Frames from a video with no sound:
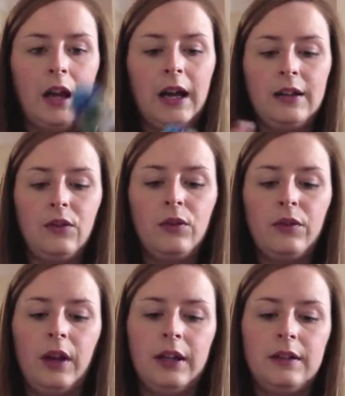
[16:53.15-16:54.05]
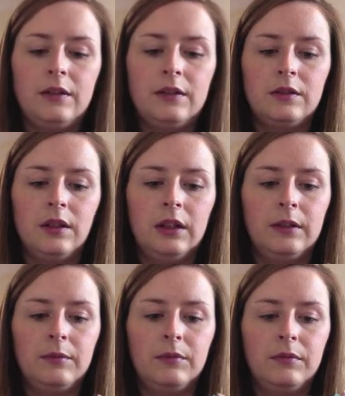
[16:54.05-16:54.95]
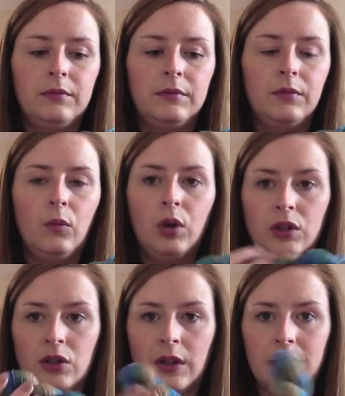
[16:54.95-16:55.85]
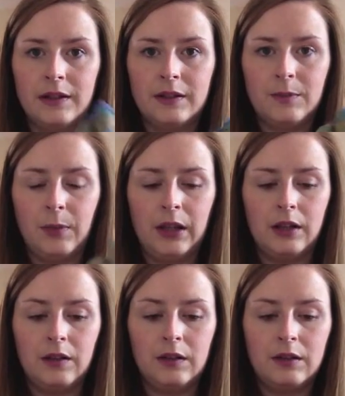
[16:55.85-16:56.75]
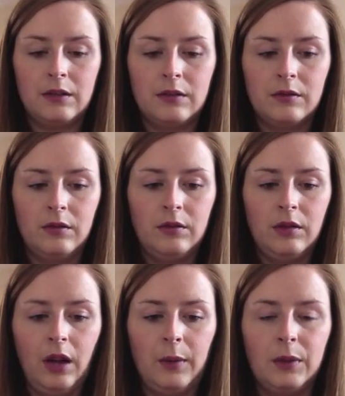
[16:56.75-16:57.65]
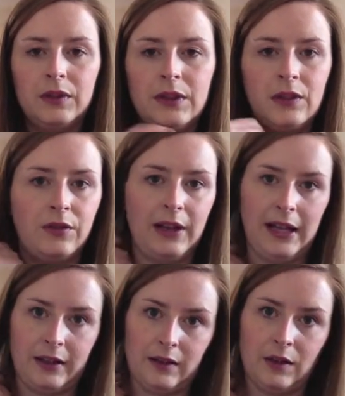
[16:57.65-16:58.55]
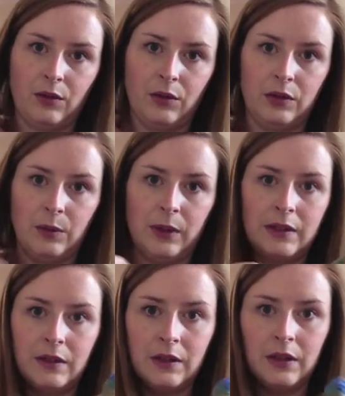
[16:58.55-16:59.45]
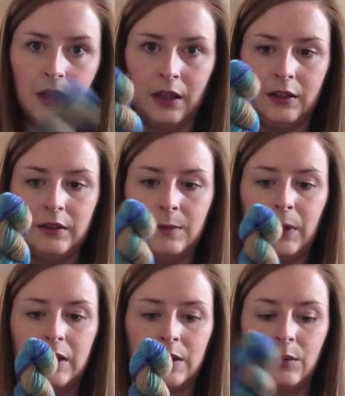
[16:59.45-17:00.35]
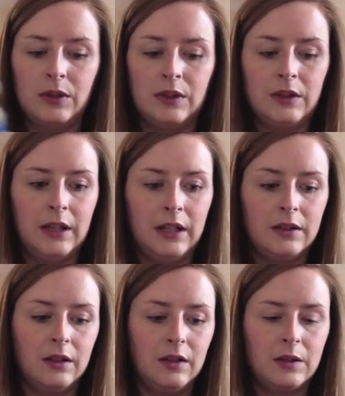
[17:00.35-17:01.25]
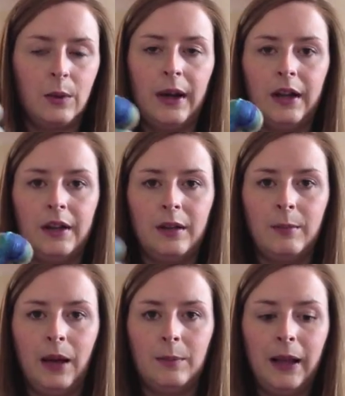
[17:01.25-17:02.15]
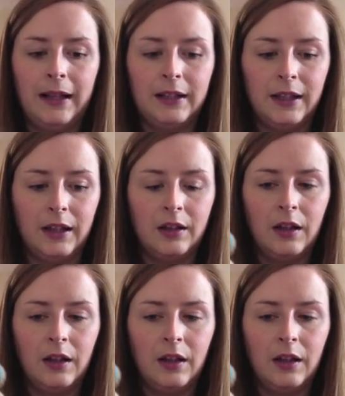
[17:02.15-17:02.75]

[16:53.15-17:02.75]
I thought that I'd wash this because I wanted to relax all the twists and turns, because I wanted to knit a square in my blanket.